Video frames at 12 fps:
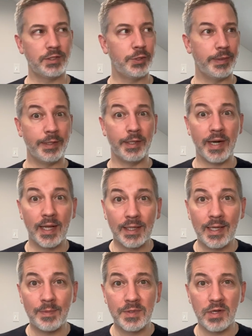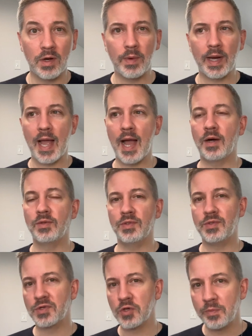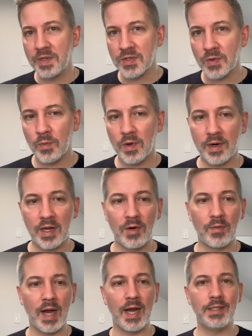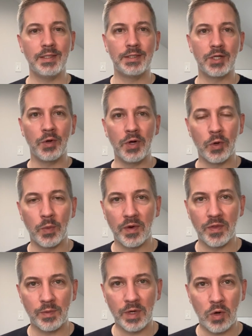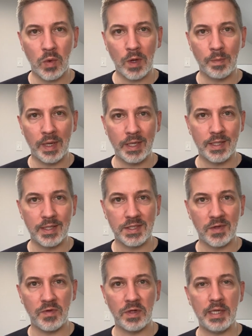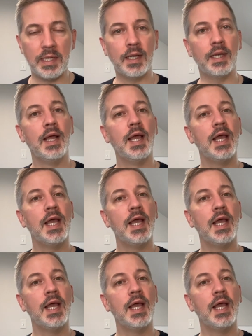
your internet keeps going out, Zoom isn't working right, you don't know where the record button is if you need it.